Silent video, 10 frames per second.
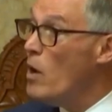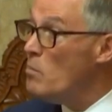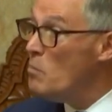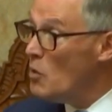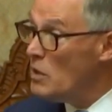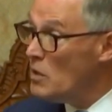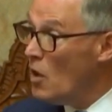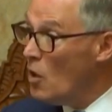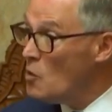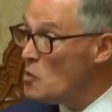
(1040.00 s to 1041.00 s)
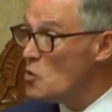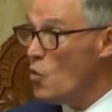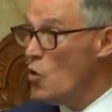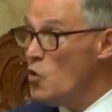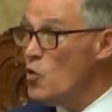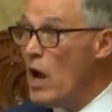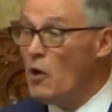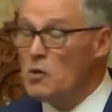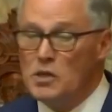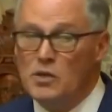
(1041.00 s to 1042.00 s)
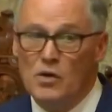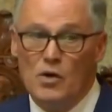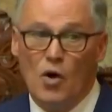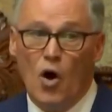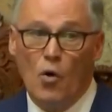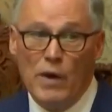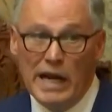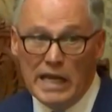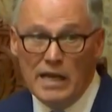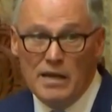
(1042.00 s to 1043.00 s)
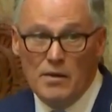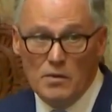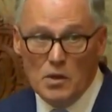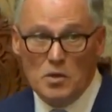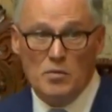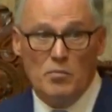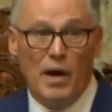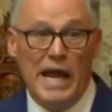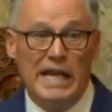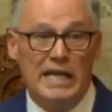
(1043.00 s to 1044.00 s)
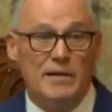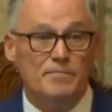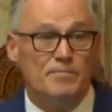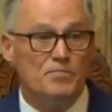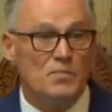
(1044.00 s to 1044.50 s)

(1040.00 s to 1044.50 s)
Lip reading: $1 billion toward new housing already this biennium.